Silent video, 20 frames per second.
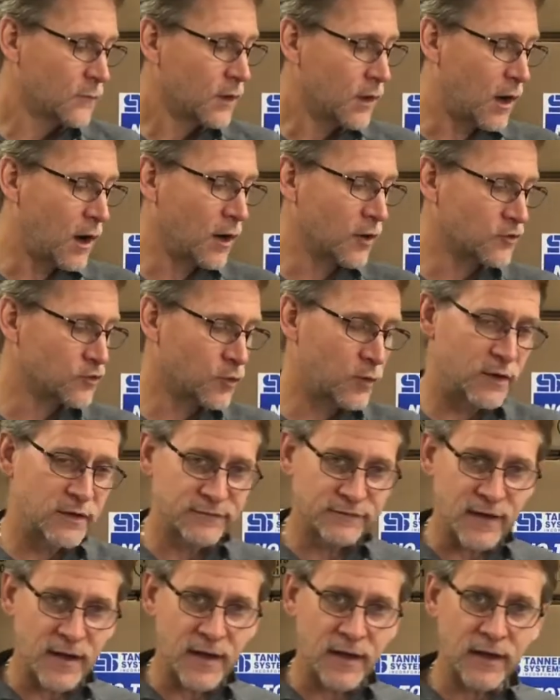
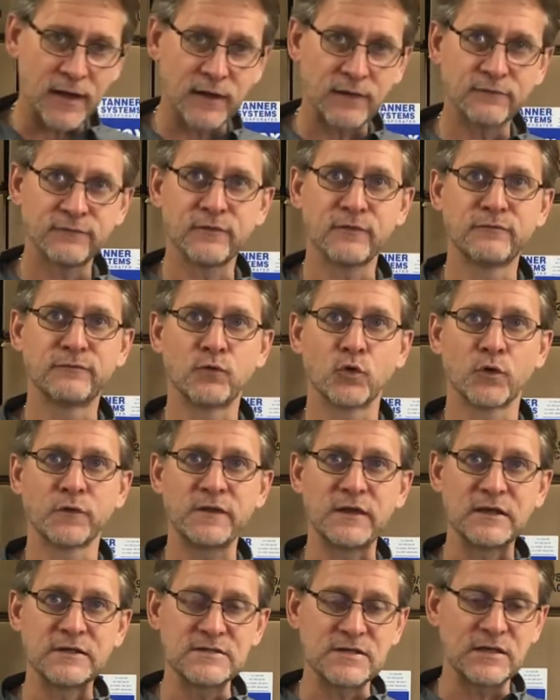R25 for
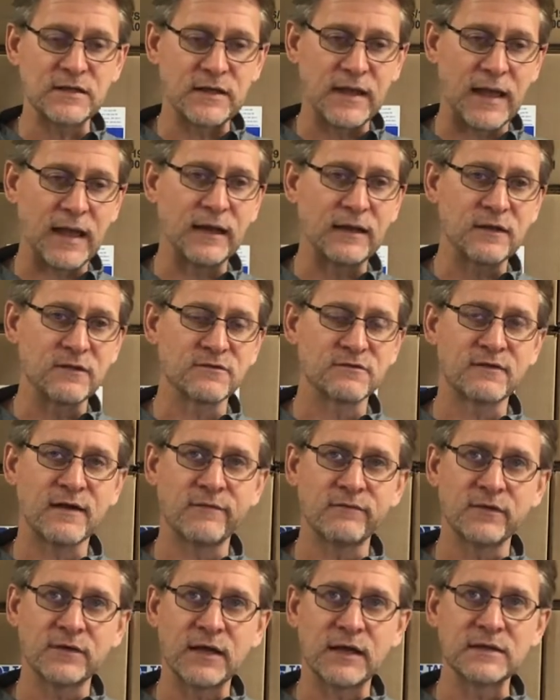the
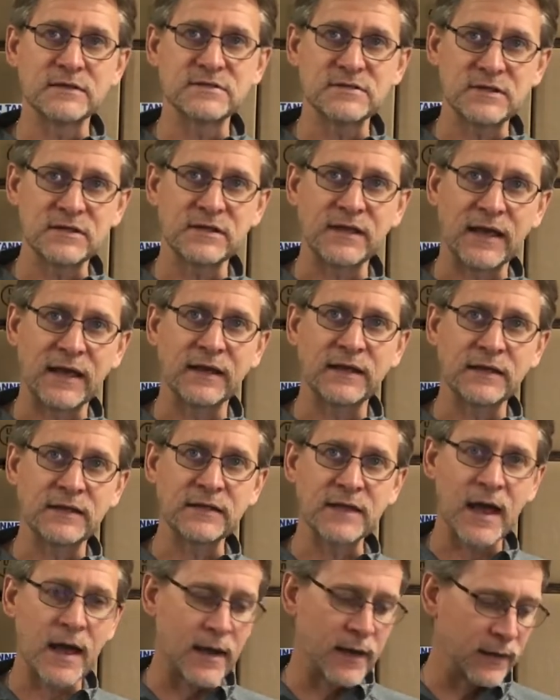T87 and
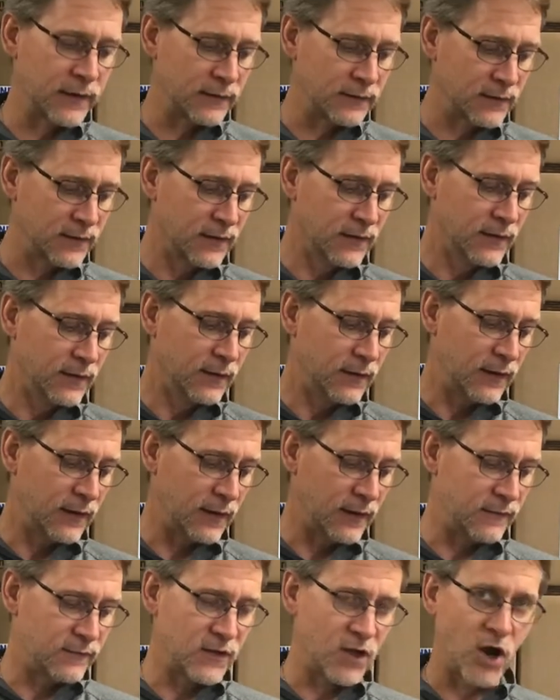T89,
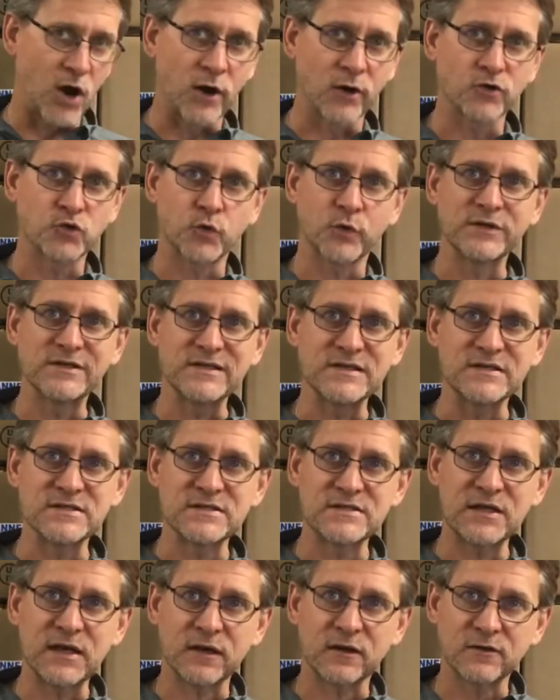and the
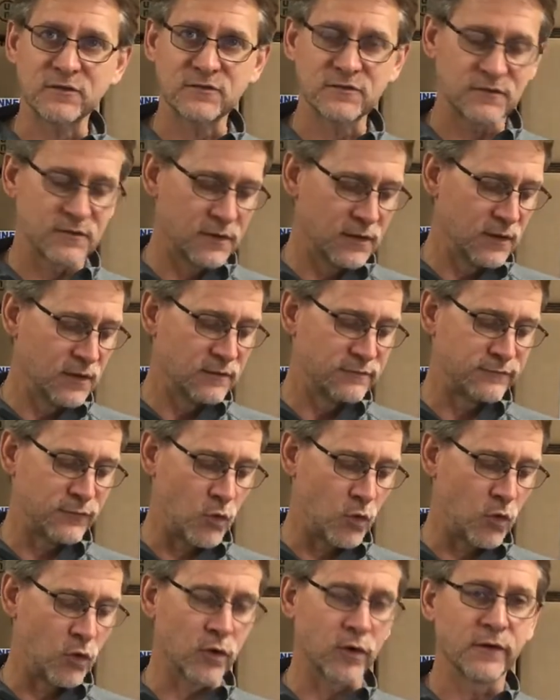R26
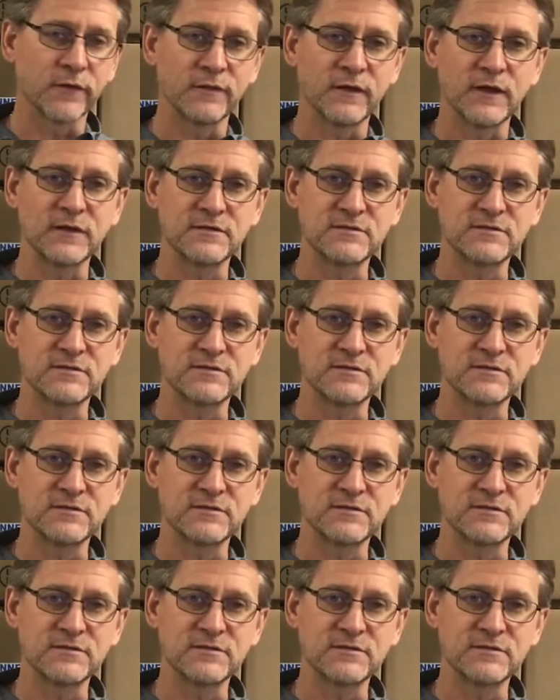for the